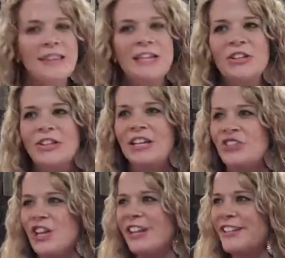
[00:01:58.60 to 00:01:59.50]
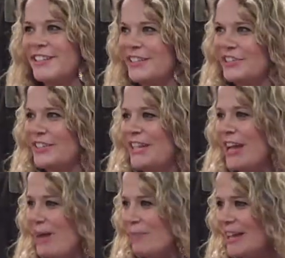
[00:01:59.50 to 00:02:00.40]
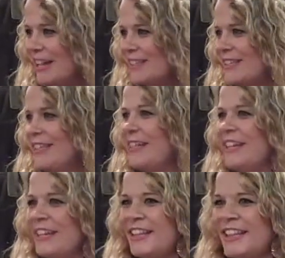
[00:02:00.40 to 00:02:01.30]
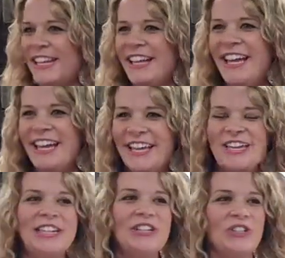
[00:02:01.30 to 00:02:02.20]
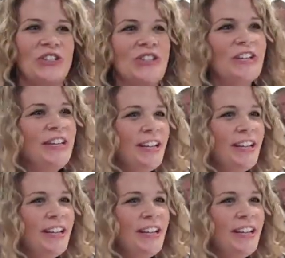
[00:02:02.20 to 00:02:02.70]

they look like chocolate is just a happy accident. The initial